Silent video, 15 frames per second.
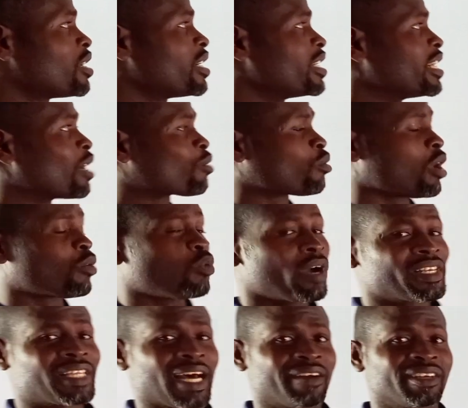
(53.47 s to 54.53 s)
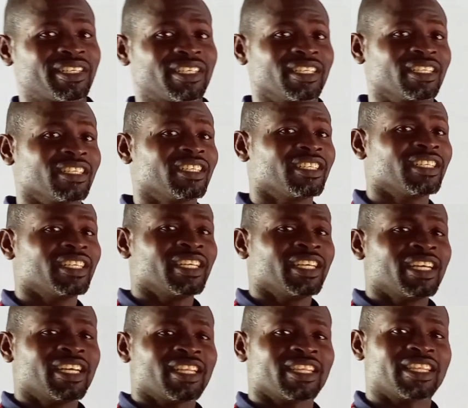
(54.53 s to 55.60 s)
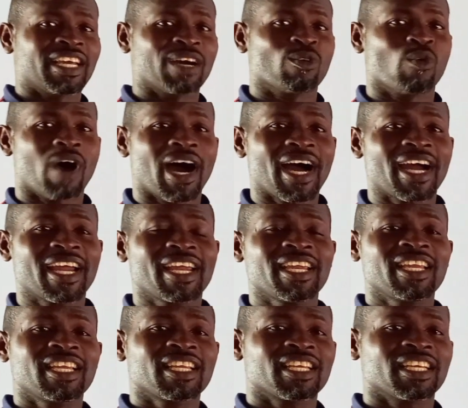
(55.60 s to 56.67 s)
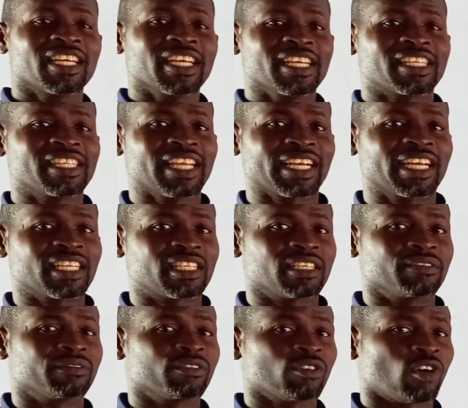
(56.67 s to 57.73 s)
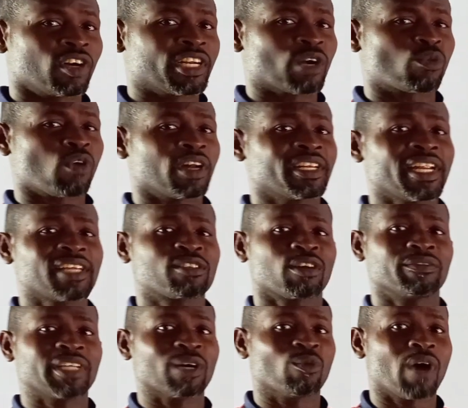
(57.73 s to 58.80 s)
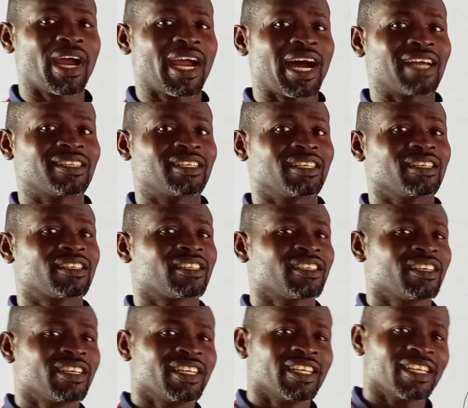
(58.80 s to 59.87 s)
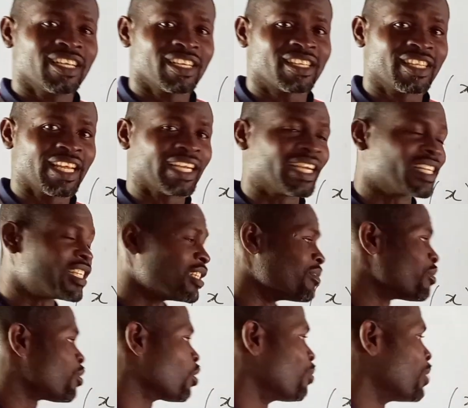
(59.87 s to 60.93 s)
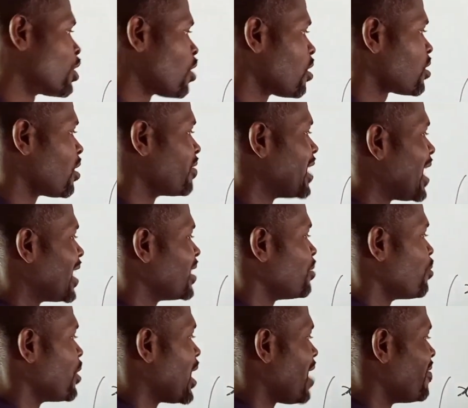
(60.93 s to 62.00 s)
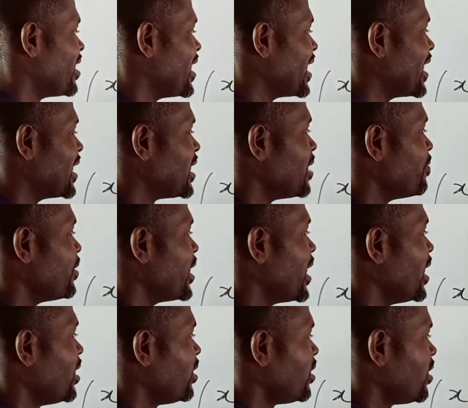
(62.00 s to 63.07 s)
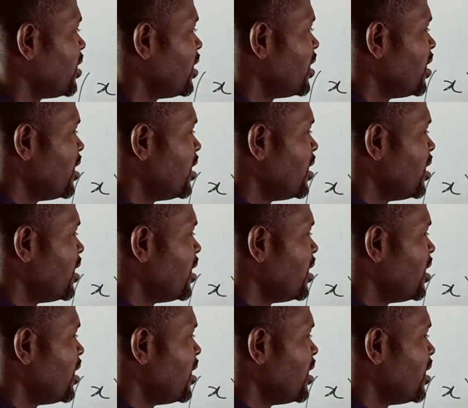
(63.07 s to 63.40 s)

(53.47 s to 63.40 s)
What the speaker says: in a clockwise direction, the Y is negative, or the coordinate of the Y axis is negative. So because of that, we have a negative here.